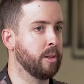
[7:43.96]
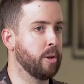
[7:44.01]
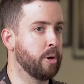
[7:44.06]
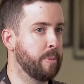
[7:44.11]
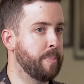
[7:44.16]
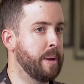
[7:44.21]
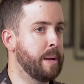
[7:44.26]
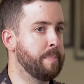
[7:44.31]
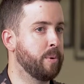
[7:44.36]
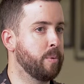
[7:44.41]
lot of
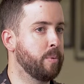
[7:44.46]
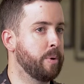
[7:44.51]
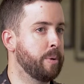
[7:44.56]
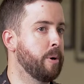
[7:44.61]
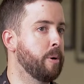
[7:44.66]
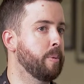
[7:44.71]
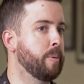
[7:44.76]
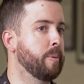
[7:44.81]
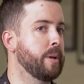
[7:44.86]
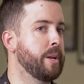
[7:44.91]
people would
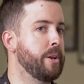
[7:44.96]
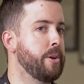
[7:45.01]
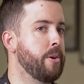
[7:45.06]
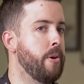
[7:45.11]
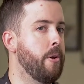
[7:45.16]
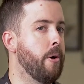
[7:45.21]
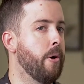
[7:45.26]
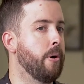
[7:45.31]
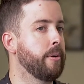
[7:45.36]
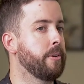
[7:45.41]
probably
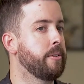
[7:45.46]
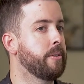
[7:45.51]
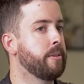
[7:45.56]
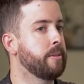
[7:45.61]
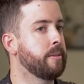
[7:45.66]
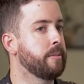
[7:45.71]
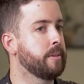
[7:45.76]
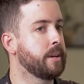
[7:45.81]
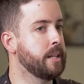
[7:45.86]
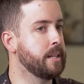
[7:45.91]
not
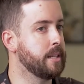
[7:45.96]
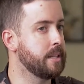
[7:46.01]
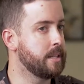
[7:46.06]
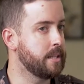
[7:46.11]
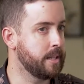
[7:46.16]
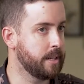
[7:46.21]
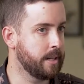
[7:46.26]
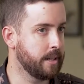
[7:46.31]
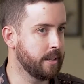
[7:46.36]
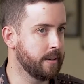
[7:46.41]

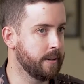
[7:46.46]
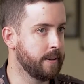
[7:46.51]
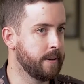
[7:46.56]
consider,